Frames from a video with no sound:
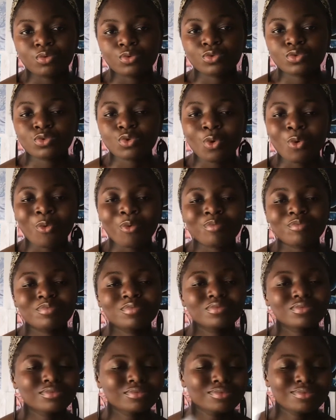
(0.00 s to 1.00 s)
So
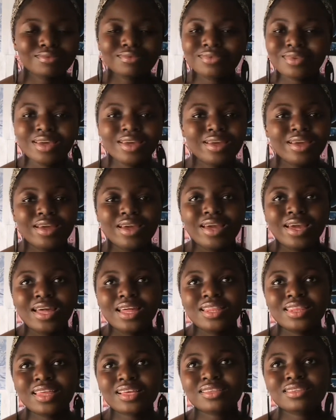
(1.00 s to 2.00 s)

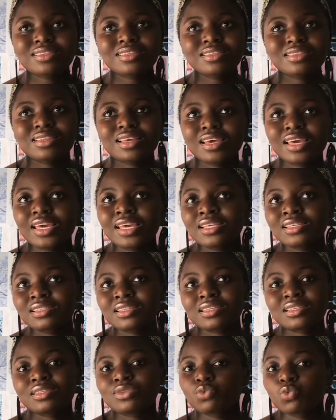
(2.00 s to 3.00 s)
that's the
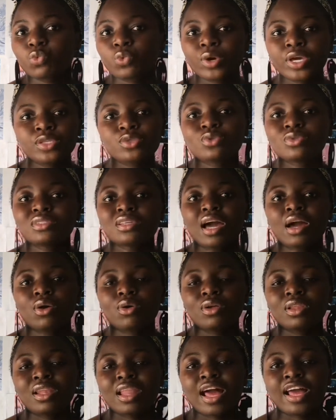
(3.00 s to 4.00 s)
easiest way to
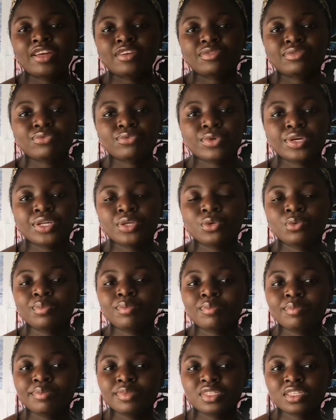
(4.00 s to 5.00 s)
tackle life. When you
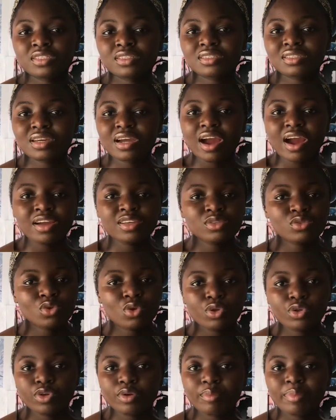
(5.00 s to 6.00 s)
just cast
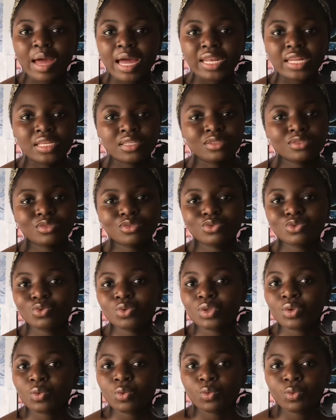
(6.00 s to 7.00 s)
all your burdens to
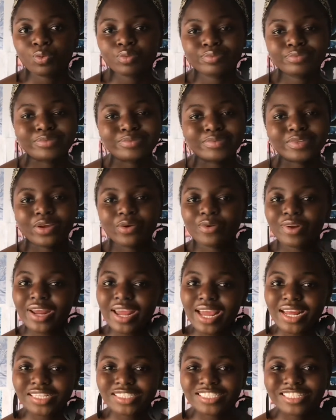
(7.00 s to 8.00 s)
the
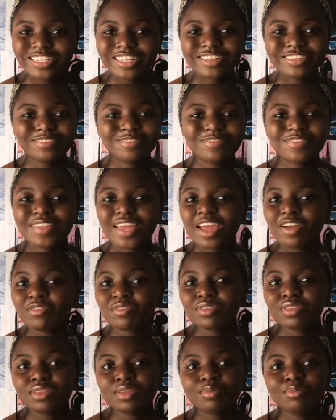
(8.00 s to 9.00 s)
Creator,
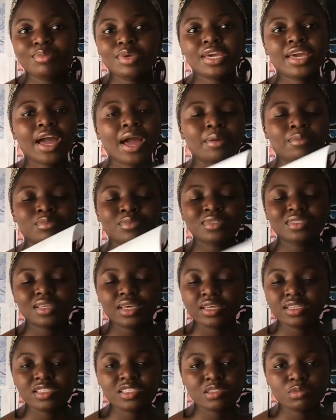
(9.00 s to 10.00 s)
everything becomes
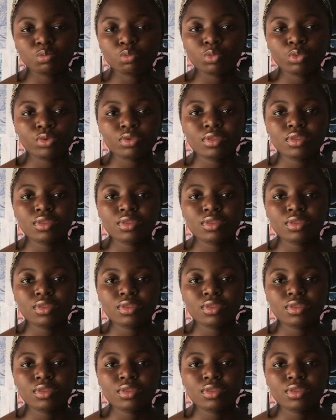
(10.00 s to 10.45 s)
as smooth.